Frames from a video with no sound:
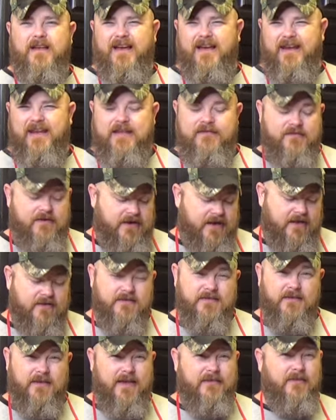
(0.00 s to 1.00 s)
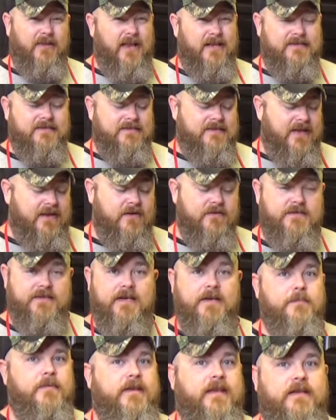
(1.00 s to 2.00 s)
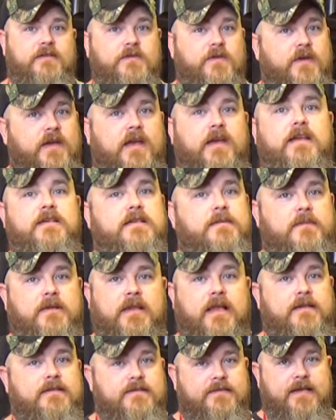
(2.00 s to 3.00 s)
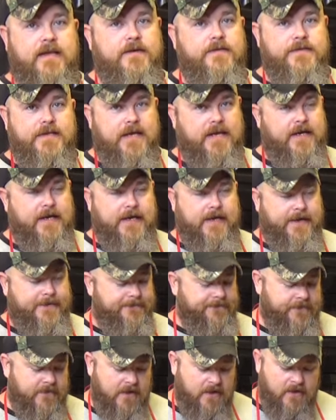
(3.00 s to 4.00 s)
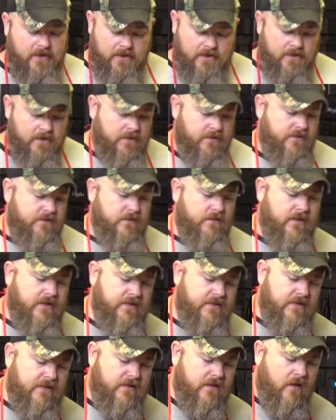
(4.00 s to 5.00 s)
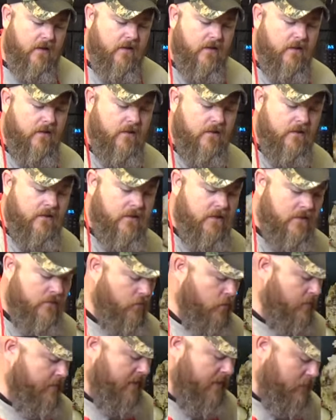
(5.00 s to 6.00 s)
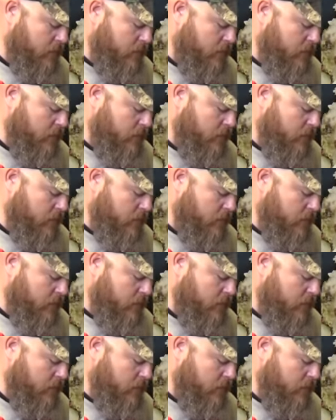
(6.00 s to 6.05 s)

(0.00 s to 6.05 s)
kind of even it out. Still have lots of taters in it, but that's okay because I'm a lots of taters kind of guy. Yeah. So this is all warming